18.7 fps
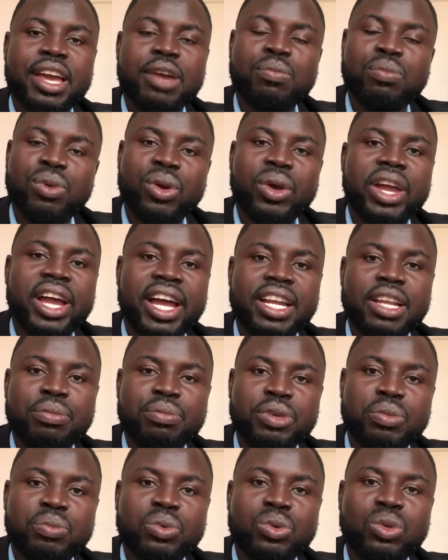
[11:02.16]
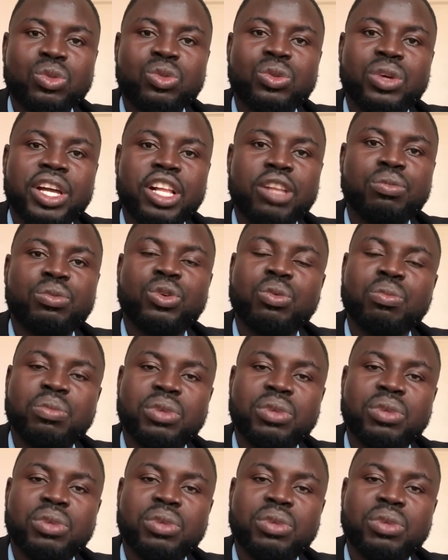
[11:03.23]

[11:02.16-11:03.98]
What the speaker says: employ other people to help you